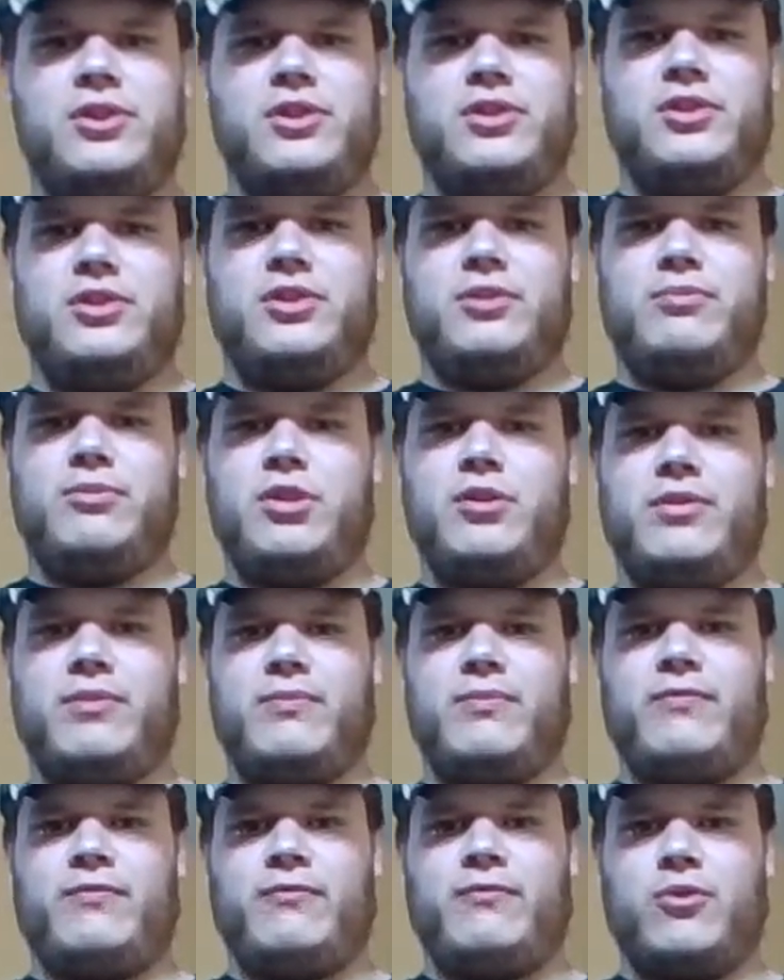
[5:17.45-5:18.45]
You can move it
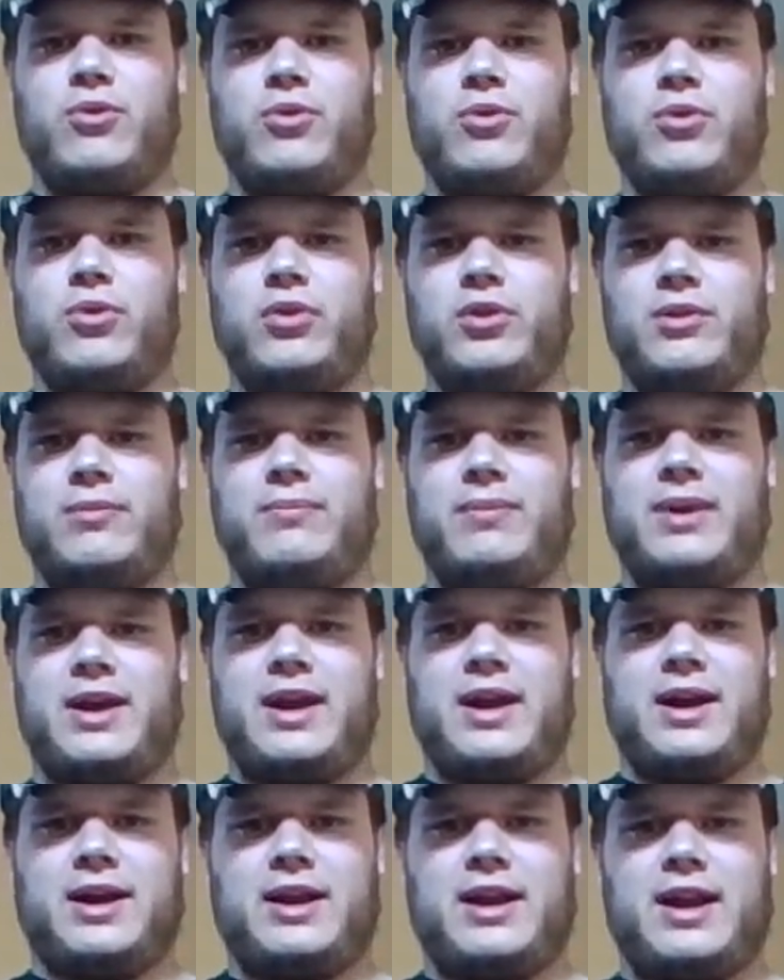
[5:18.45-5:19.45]
forward and
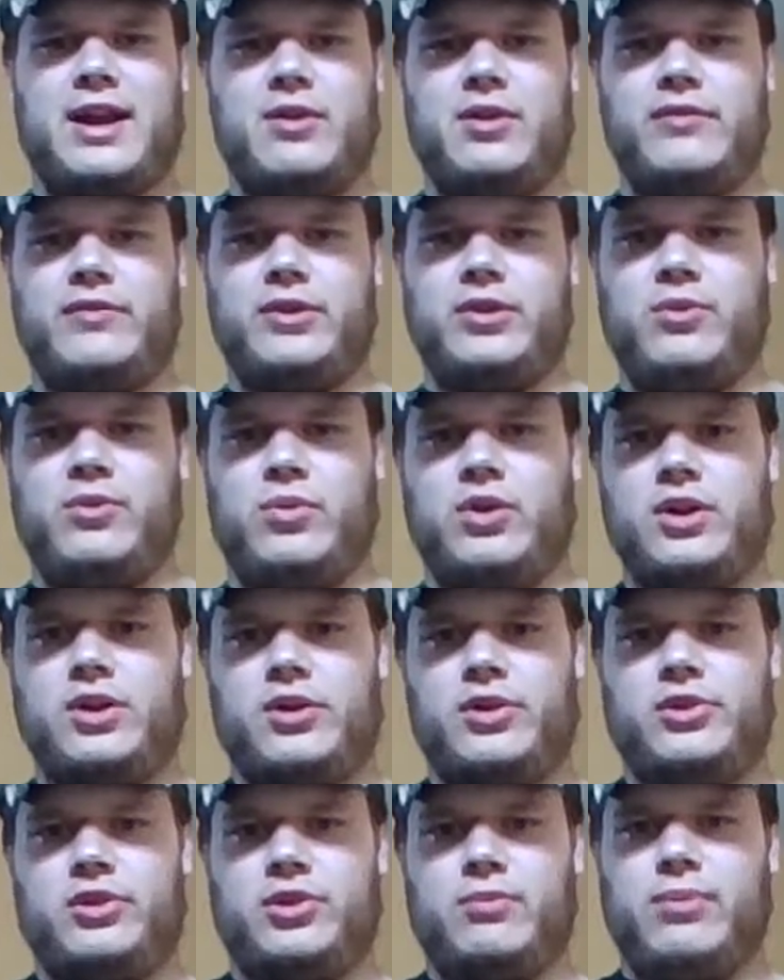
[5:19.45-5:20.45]
back however you want
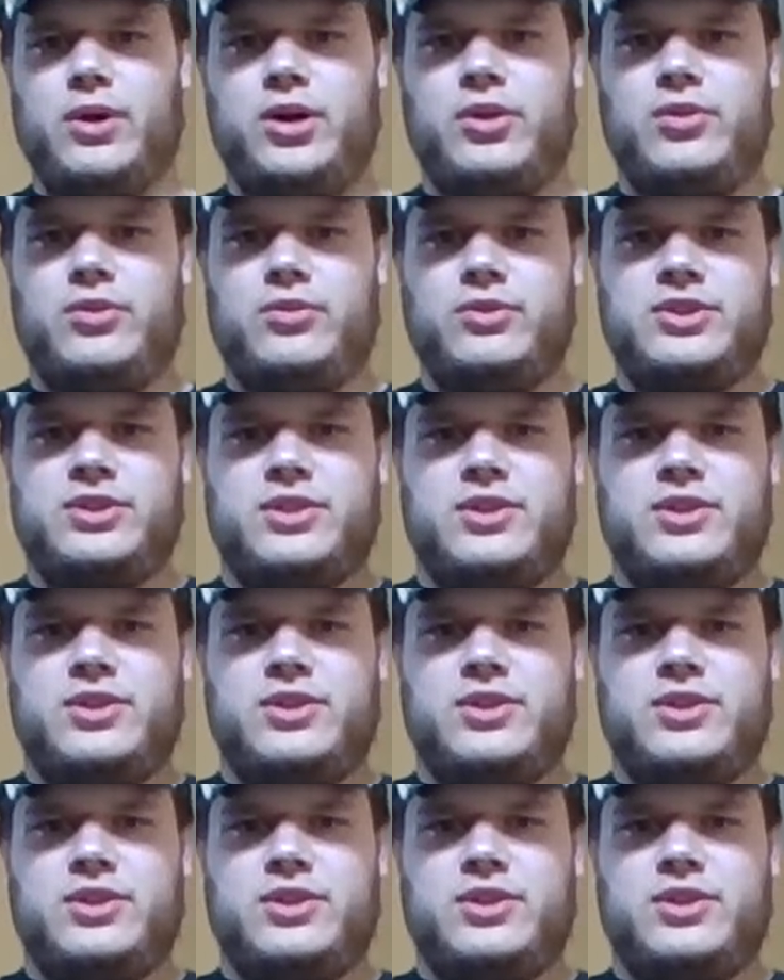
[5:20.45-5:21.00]
on your boat.